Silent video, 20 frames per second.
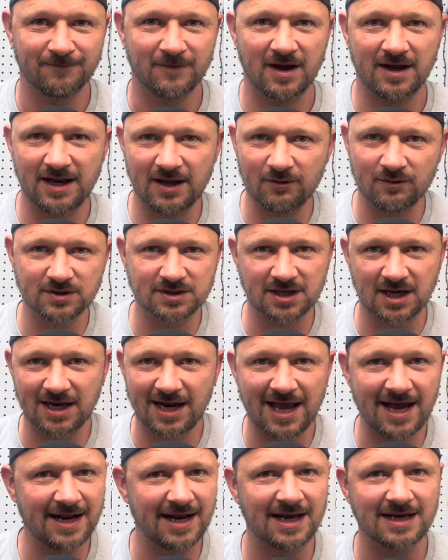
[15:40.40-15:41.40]
and it was a
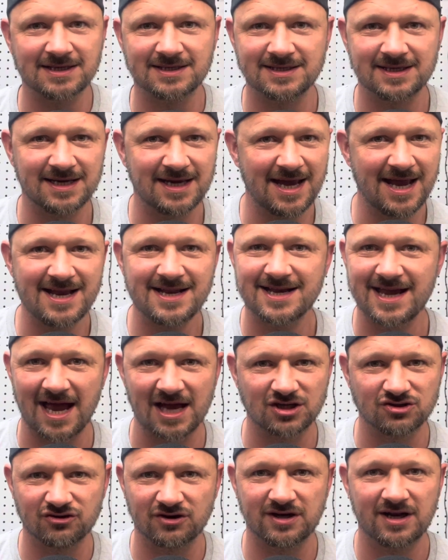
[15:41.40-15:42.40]
letting agency in
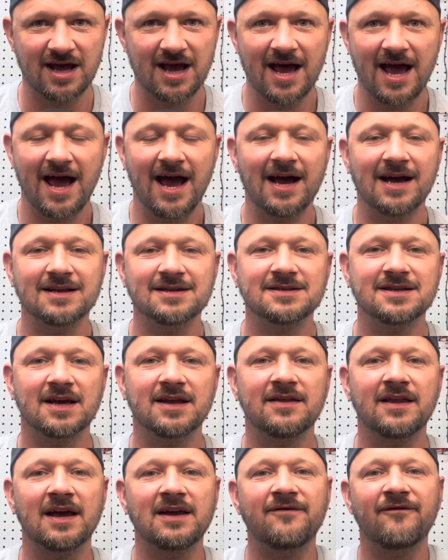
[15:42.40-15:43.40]
Kettering, and
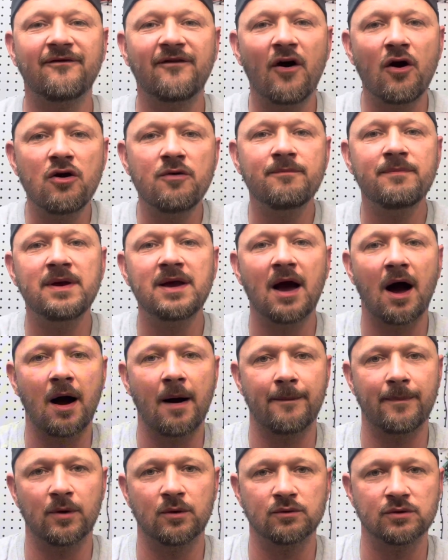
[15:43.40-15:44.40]
they phoned me
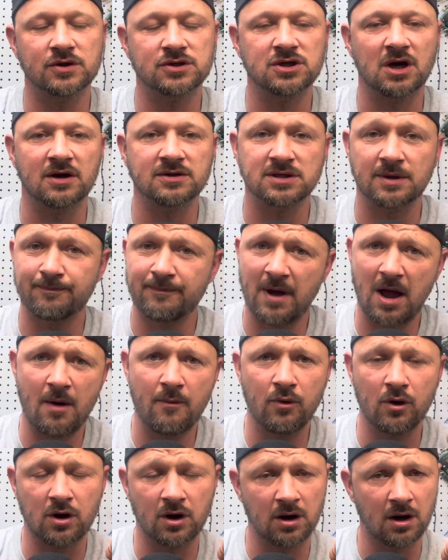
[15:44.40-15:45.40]
up all the time. Said, Ben,
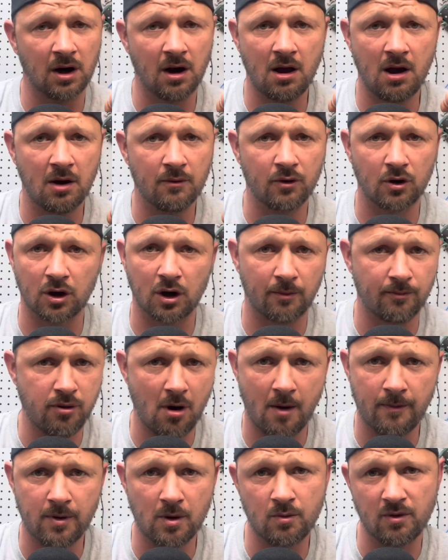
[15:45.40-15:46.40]
we've got a
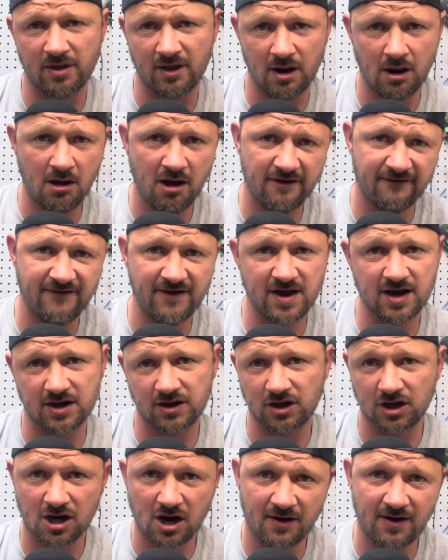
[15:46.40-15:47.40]
problem with a light fitting.
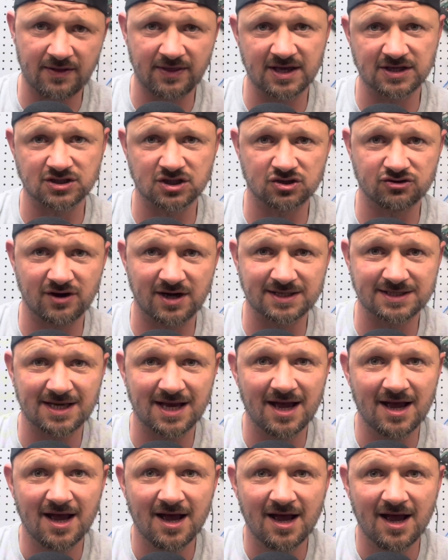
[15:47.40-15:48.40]
Can you go around this address?
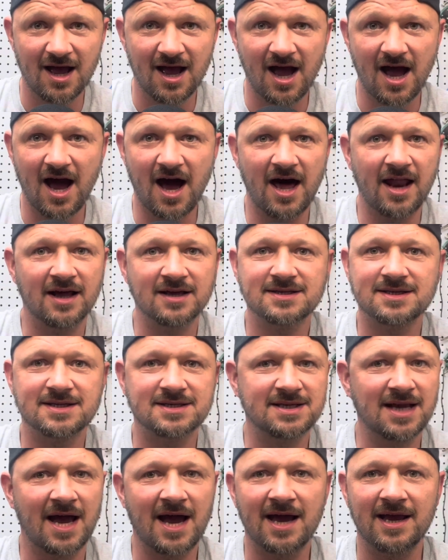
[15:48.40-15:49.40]
And I'd
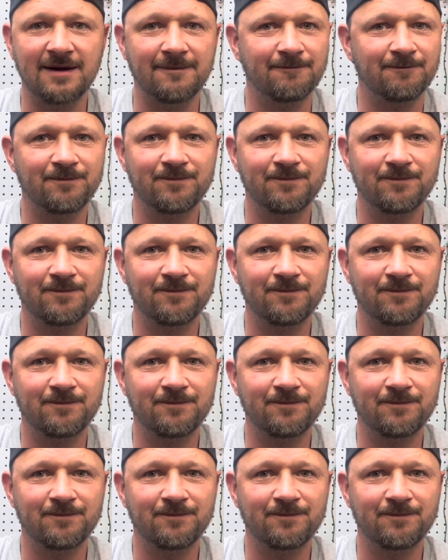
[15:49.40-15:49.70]
say